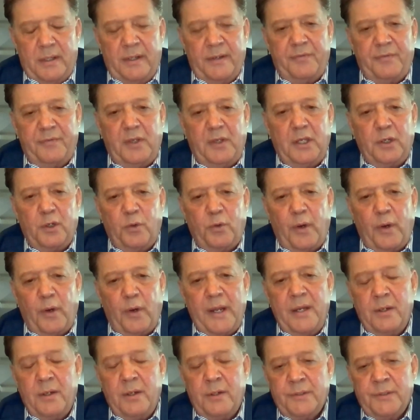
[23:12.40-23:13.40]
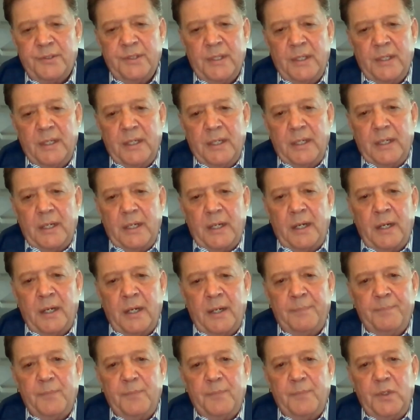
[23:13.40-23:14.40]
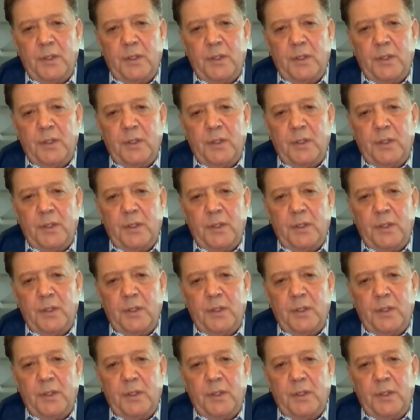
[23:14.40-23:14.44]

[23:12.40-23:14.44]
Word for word: of Cangrejos um,